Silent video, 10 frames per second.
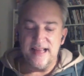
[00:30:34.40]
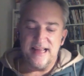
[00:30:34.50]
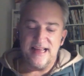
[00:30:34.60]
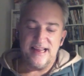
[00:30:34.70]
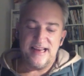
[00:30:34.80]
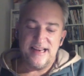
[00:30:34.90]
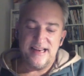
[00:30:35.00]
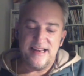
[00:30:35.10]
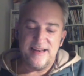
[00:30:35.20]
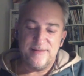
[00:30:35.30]

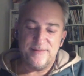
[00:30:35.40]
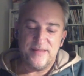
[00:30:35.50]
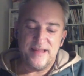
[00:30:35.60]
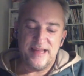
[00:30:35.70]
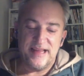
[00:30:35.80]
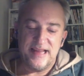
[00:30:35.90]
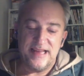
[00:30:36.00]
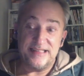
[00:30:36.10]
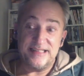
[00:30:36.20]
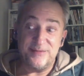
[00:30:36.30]
and
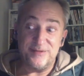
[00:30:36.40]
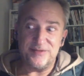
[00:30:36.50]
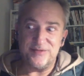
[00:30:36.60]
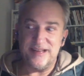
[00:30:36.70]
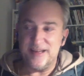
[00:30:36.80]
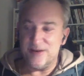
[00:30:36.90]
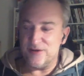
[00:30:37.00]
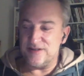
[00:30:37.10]
she was really